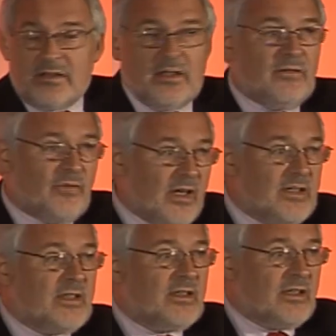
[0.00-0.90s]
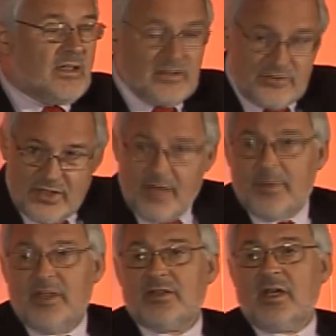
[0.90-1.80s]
the inviting the Japanese car